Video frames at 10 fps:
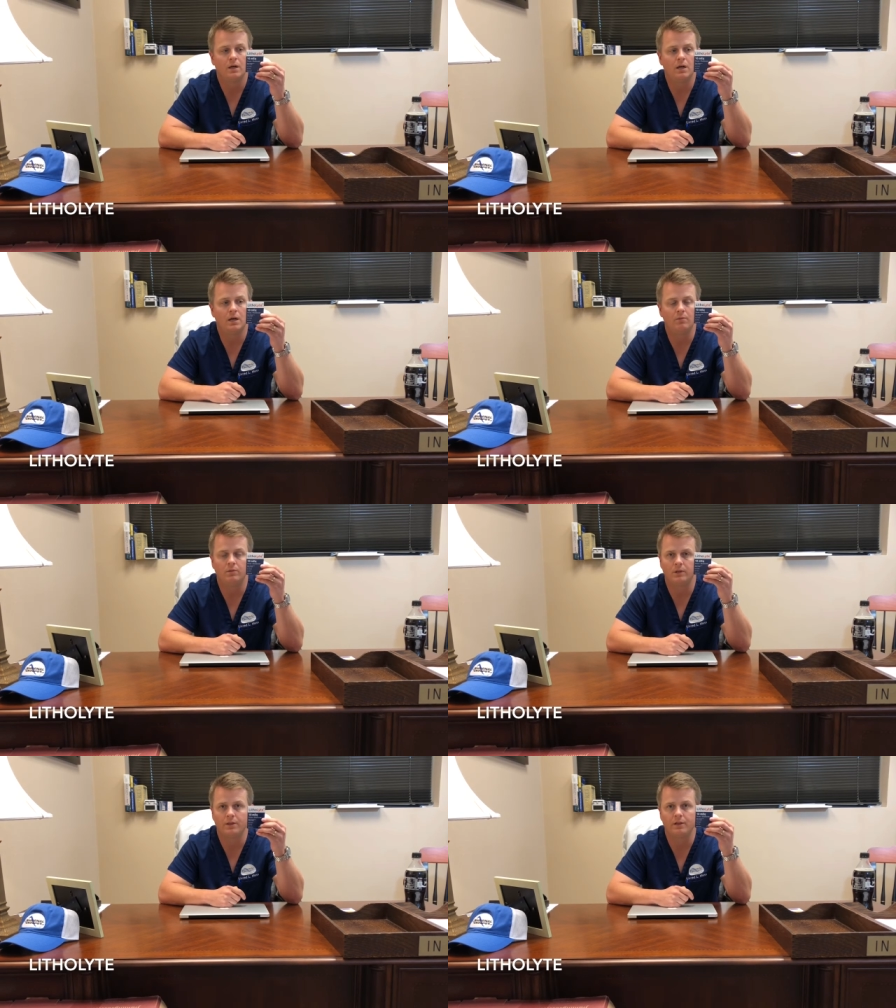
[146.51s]
Um,
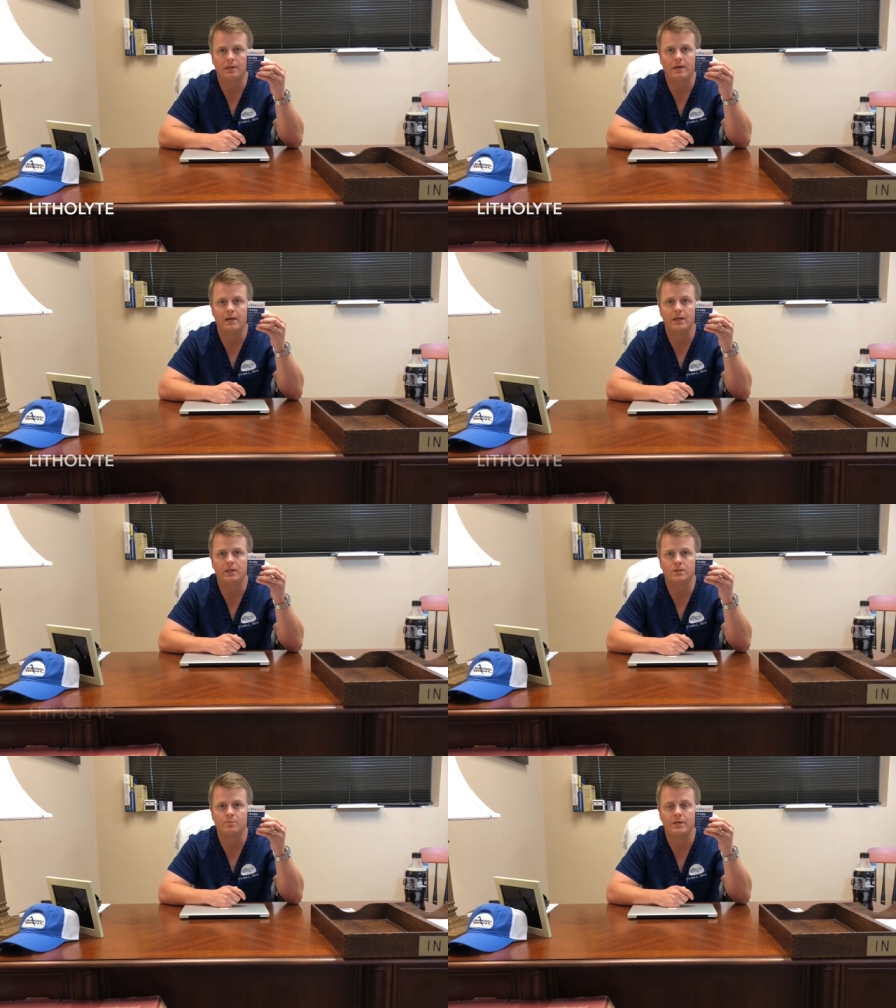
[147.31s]
litholite
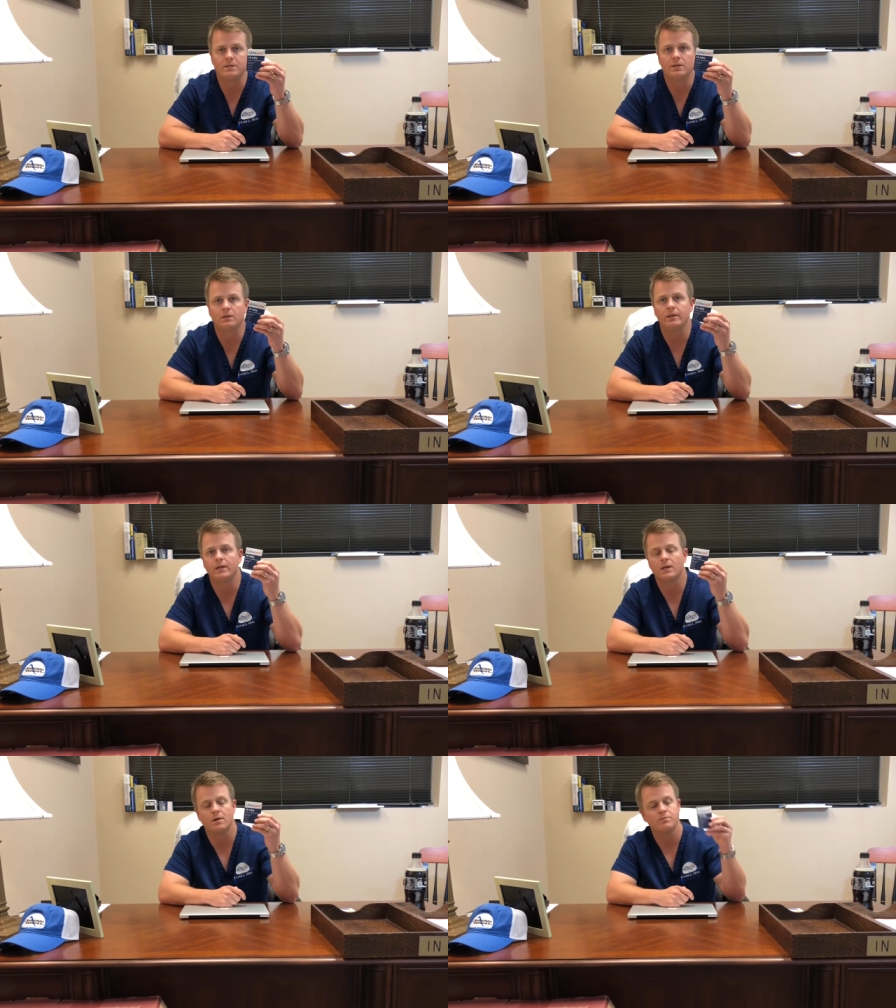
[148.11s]
is basically,
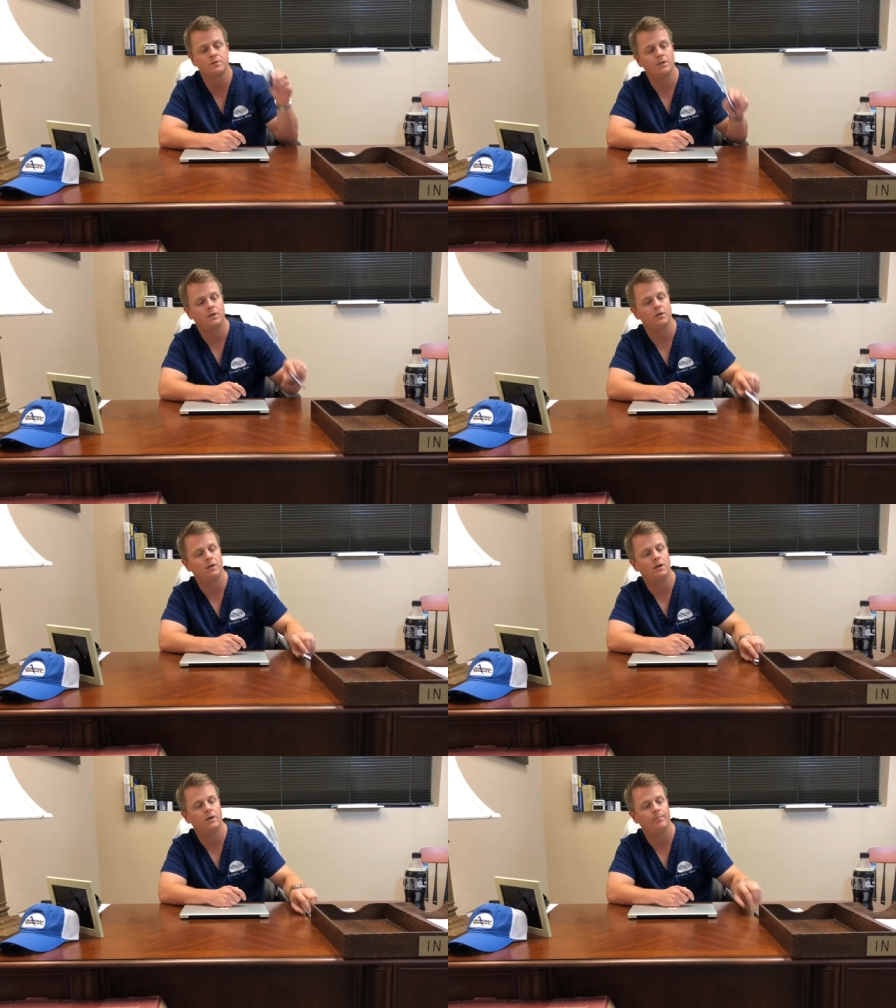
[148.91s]
it comes in
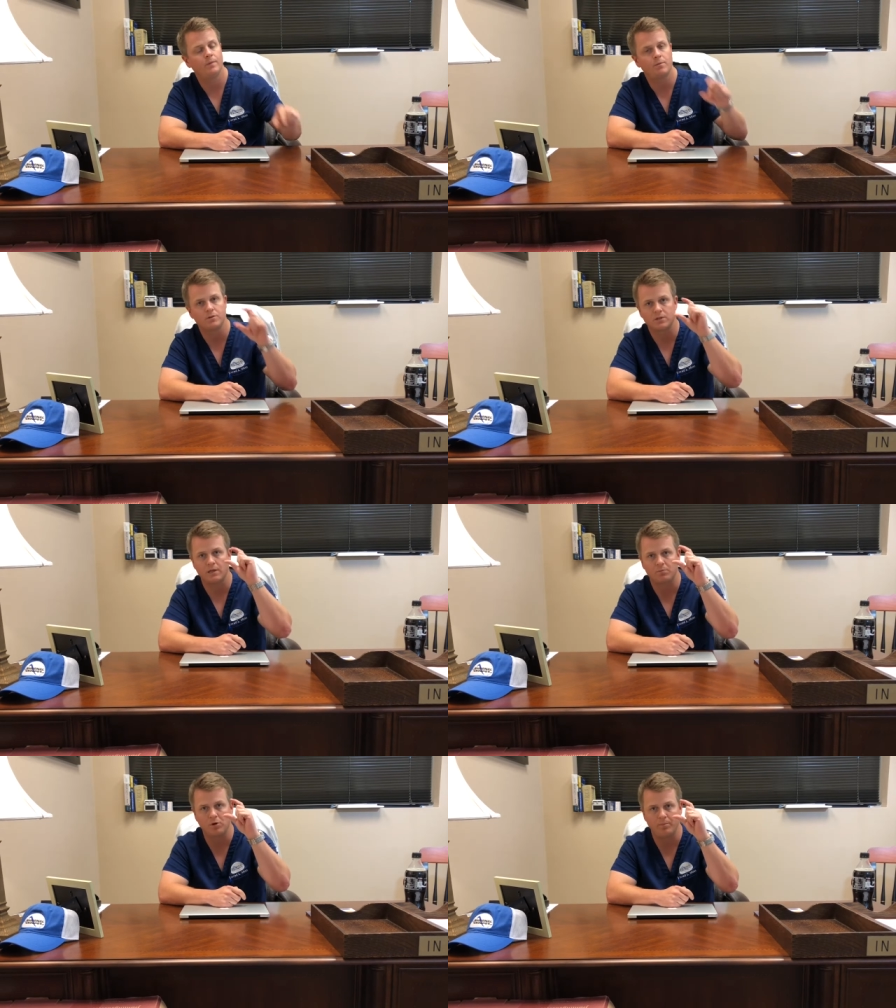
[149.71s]
um, almost
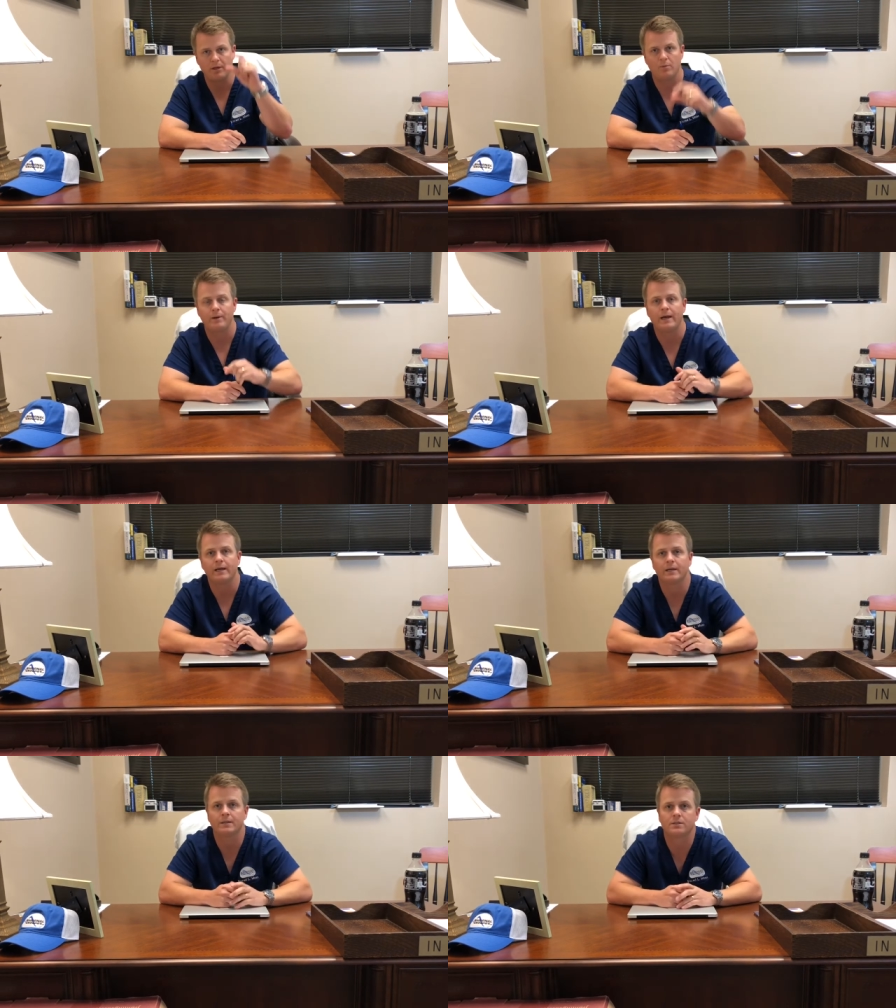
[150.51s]
like Propel
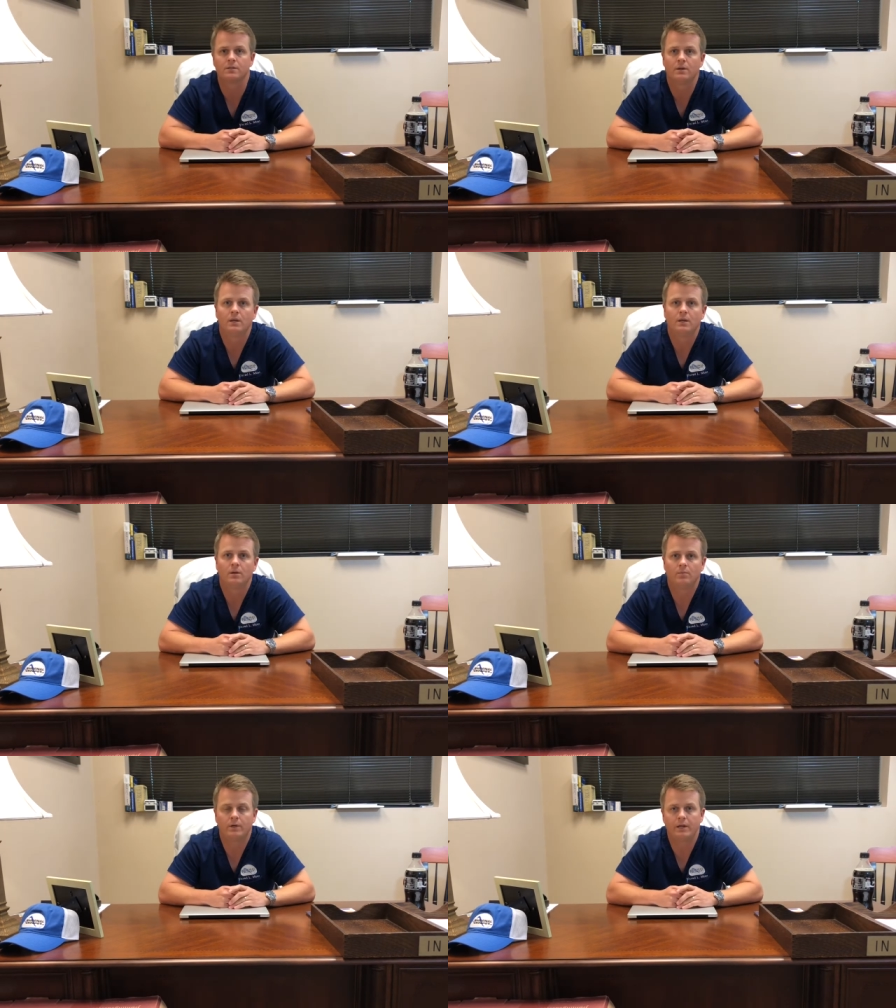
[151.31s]
packets,
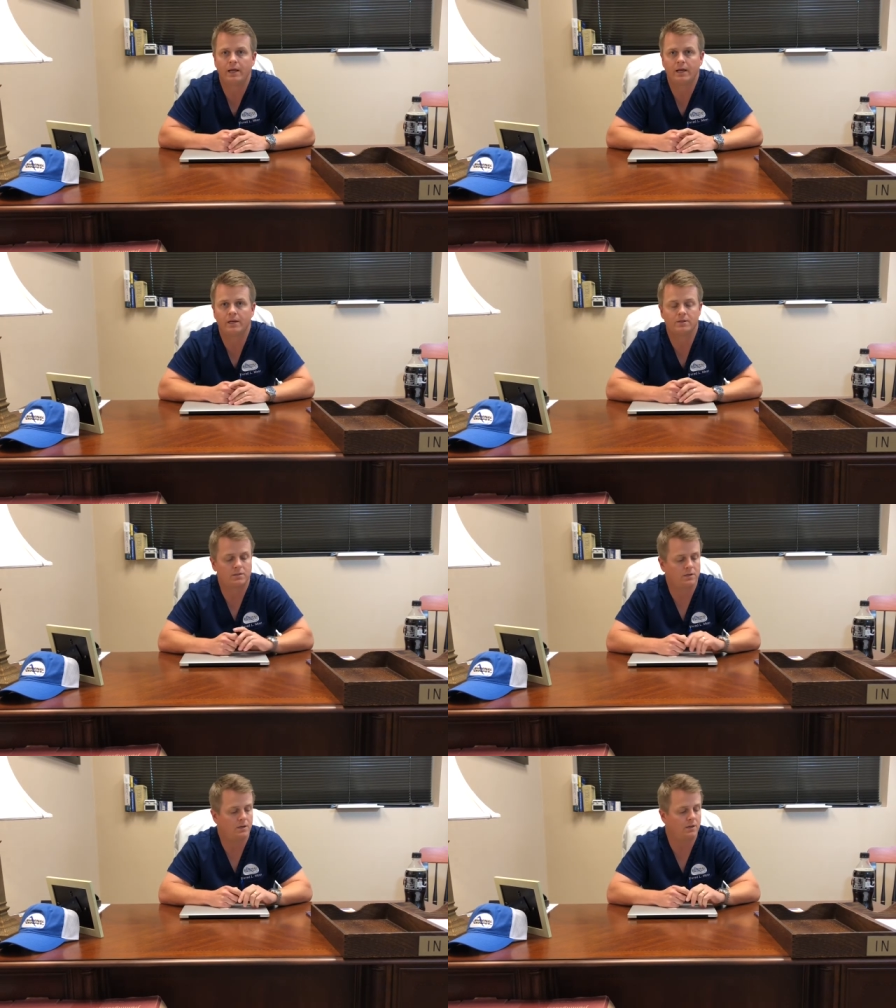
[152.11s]
but it
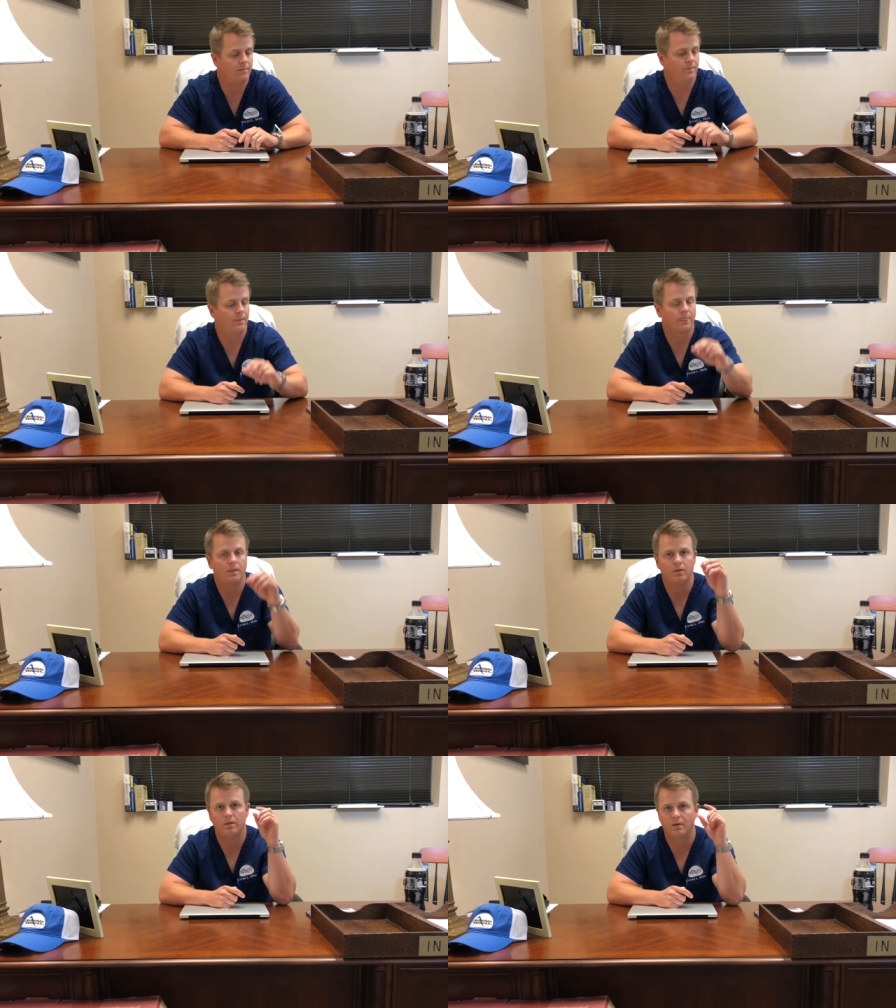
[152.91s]
has um,
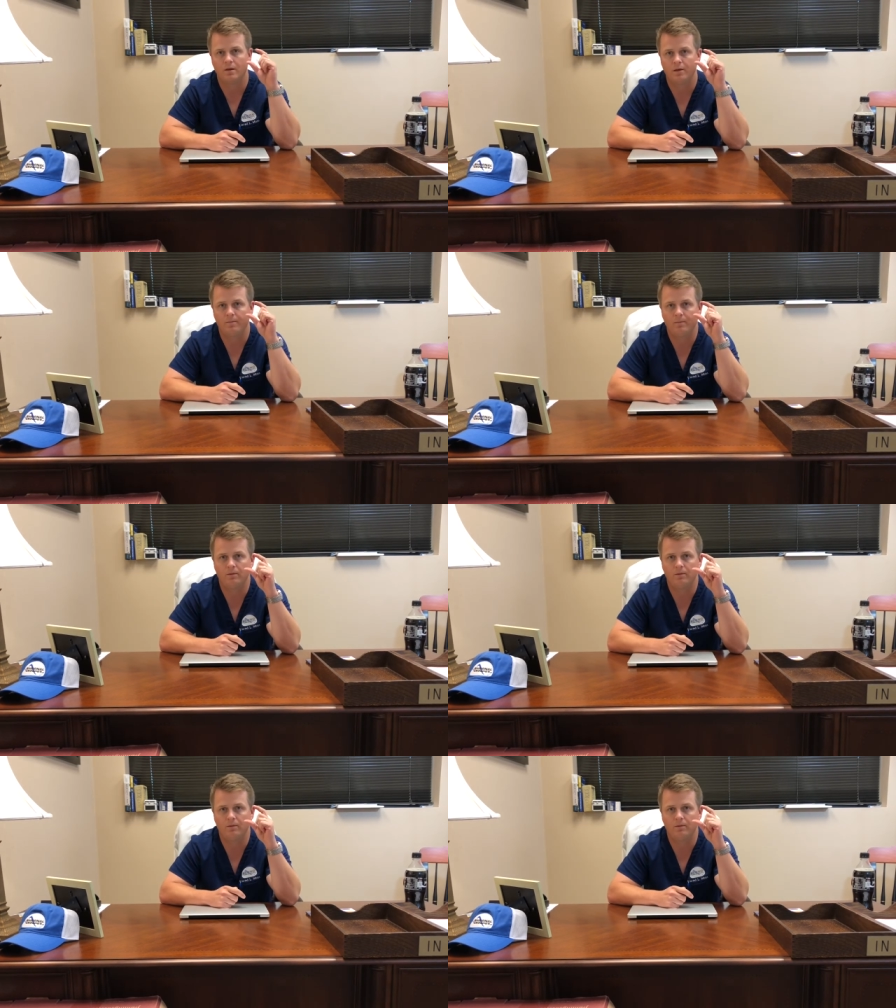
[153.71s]
the